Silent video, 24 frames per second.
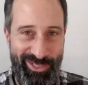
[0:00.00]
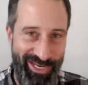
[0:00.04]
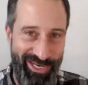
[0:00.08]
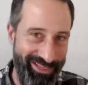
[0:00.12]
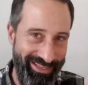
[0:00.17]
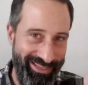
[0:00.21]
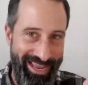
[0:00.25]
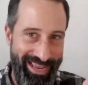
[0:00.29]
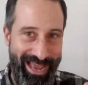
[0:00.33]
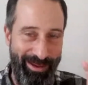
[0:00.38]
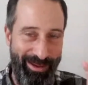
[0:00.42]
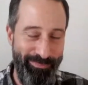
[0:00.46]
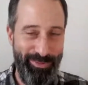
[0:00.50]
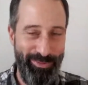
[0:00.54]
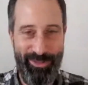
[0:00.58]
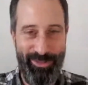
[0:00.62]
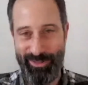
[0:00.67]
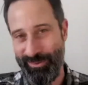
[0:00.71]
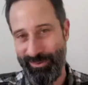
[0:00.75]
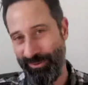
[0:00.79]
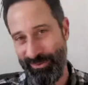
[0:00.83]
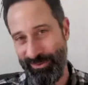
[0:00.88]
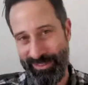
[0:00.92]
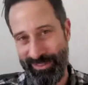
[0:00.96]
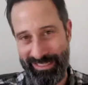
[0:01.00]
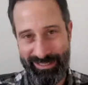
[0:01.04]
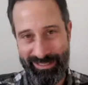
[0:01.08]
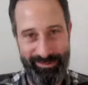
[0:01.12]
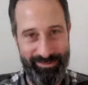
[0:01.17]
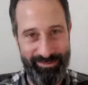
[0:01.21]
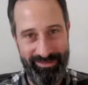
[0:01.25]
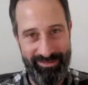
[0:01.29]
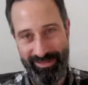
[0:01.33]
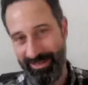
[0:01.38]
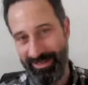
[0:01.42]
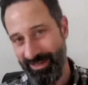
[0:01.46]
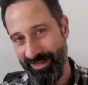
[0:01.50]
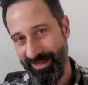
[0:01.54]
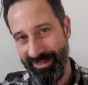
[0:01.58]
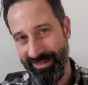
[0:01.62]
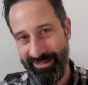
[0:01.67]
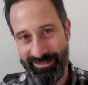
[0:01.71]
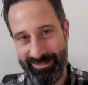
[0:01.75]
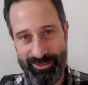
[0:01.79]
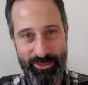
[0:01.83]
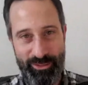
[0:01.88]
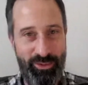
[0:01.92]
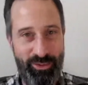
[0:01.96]
in the app and all these
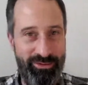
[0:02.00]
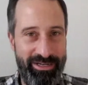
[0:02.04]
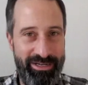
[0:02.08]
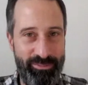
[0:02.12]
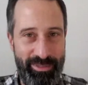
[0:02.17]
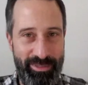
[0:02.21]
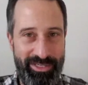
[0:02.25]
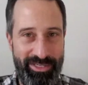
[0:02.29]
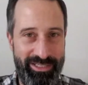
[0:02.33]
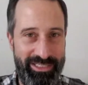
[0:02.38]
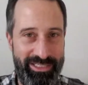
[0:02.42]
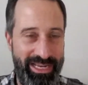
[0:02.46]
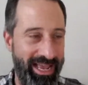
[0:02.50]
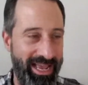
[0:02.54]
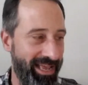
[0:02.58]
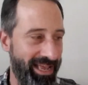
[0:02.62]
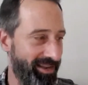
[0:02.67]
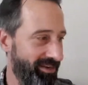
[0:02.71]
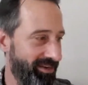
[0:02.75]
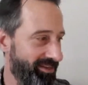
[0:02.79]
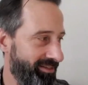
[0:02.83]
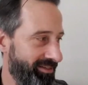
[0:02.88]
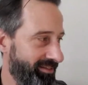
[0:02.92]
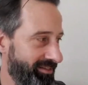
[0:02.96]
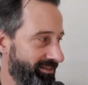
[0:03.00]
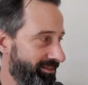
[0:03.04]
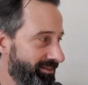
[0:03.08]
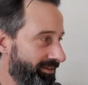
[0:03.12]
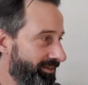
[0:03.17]
stories we could tell. And